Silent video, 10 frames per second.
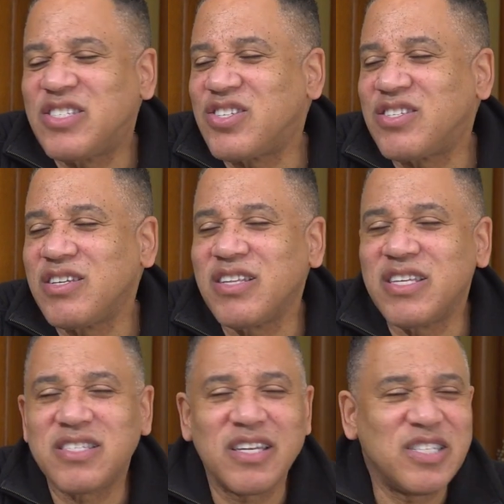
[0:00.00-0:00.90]
It's still
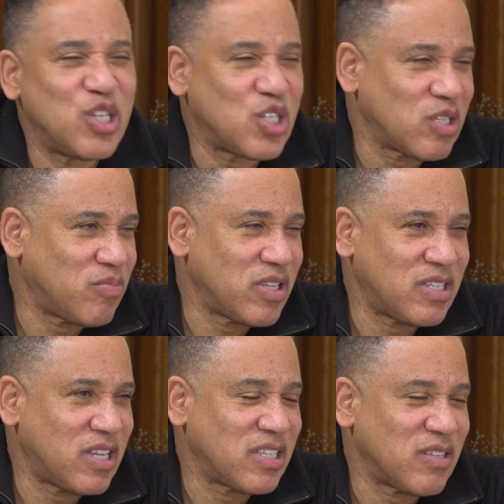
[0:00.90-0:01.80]
as
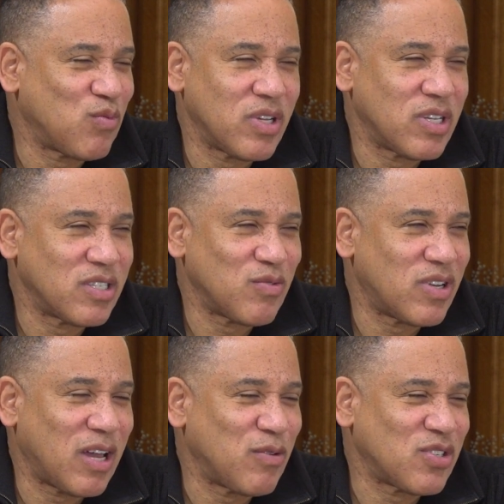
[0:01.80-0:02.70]
undisciplined as it was
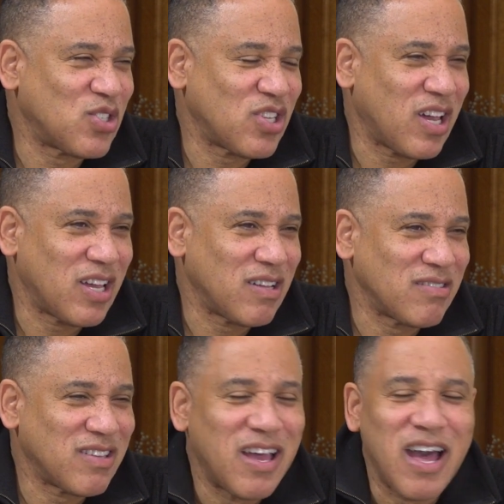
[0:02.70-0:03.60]
when I was a
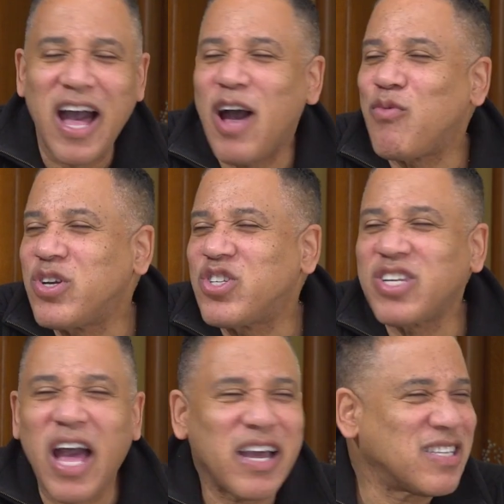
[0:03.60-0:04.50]
child. I wish
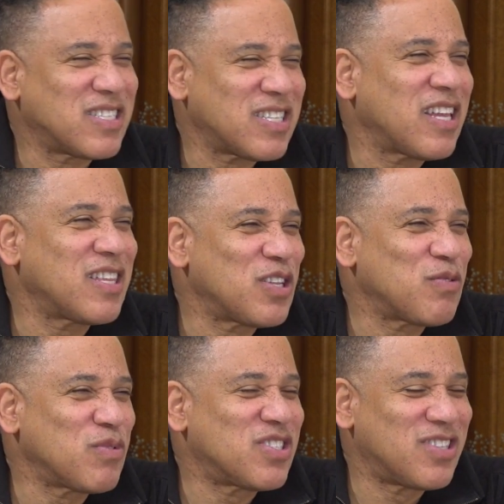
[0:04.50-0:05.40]
I could say that
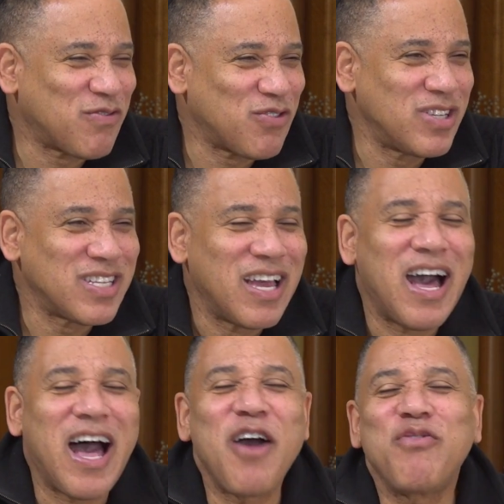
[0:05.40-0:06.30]
it was different.
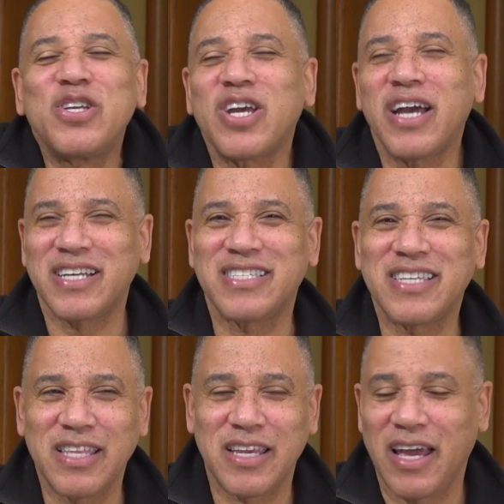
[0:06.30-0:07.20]
I wish I could
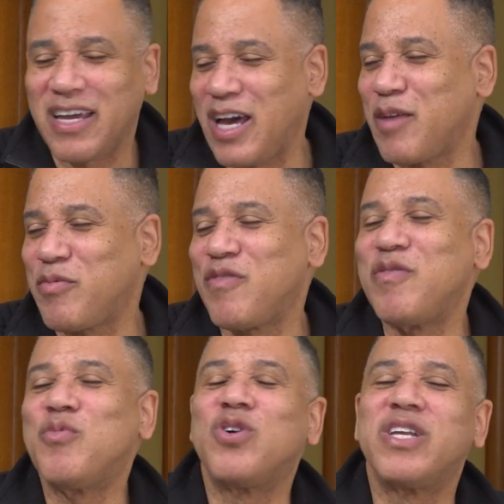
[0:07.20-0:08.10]
say that I got up
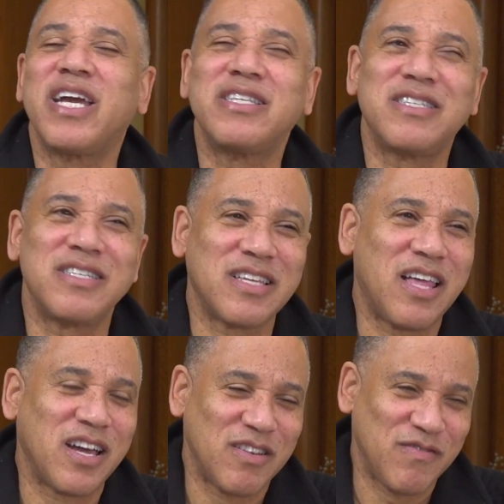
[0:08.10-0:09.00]
every morning at 10
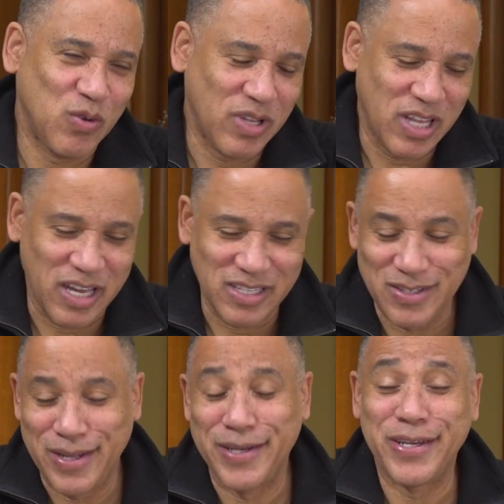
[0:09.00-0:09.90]
o'clock and vocalized,
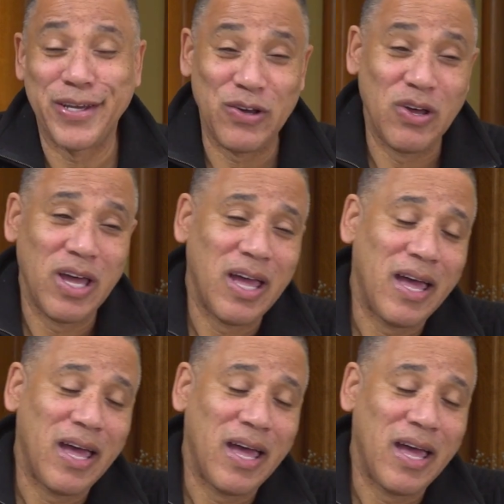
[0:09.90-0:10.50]
and that no.